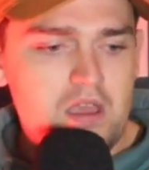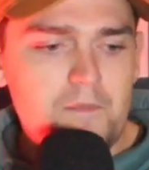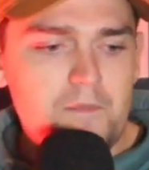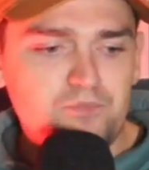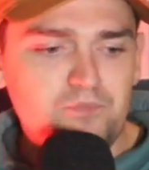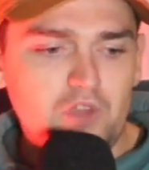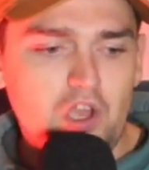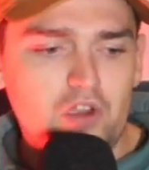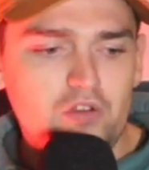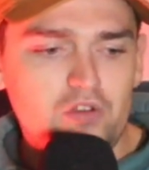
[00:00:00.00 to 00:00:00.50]

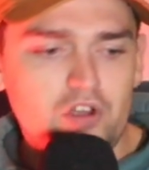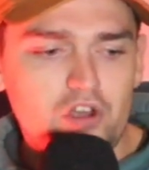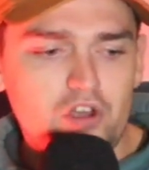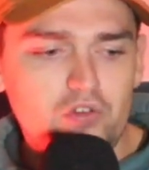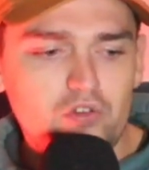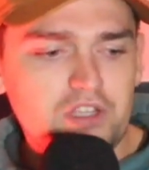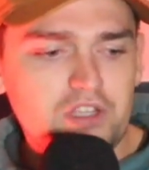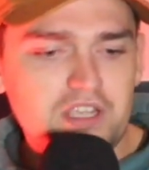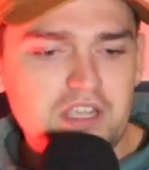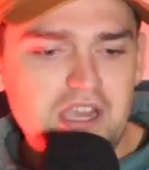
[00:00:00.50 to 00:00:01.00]
Now, not
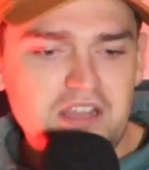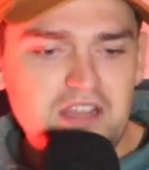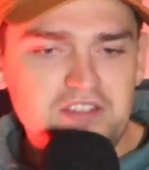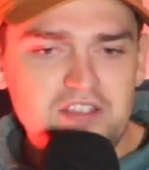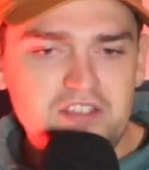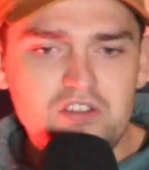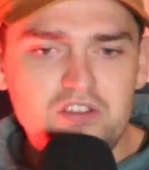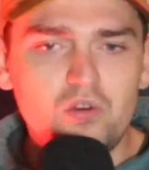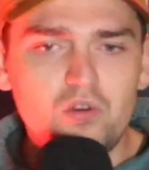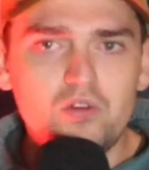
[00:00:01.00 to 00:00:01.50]
only has he
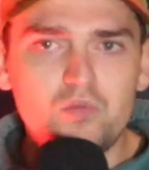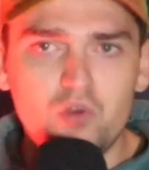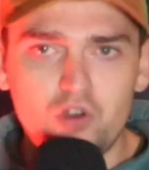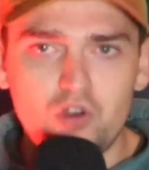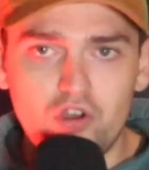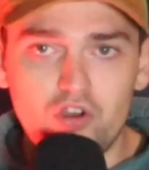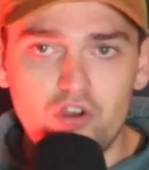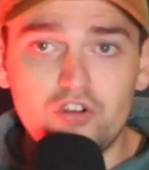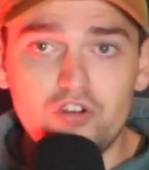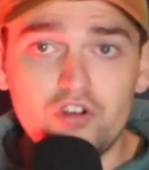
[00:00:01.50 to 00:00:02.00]
scored one
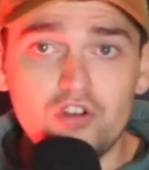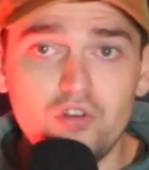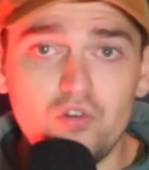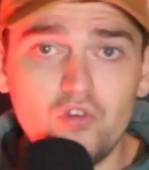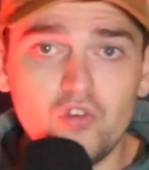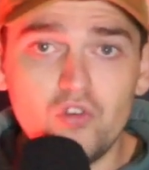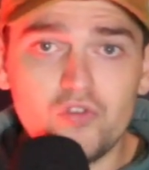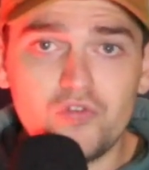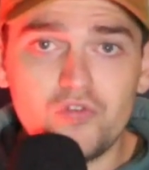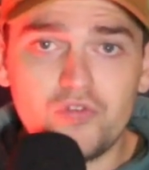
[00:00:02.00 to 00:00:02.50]
hundred
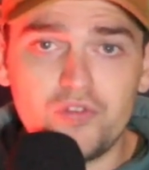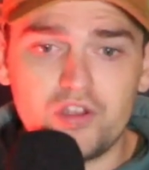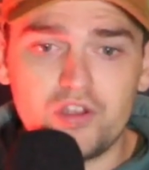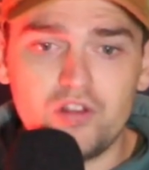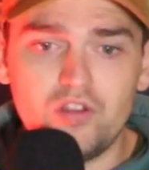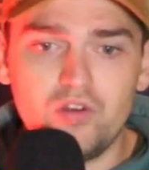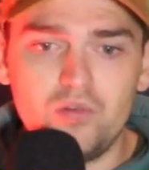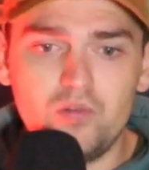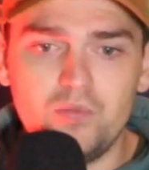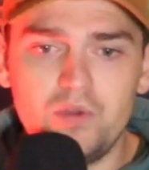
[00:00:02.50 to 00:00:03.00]
goals for the
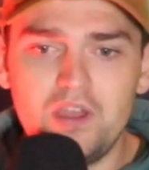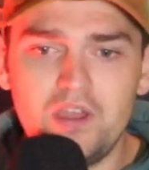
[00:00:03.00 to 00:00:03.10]
club,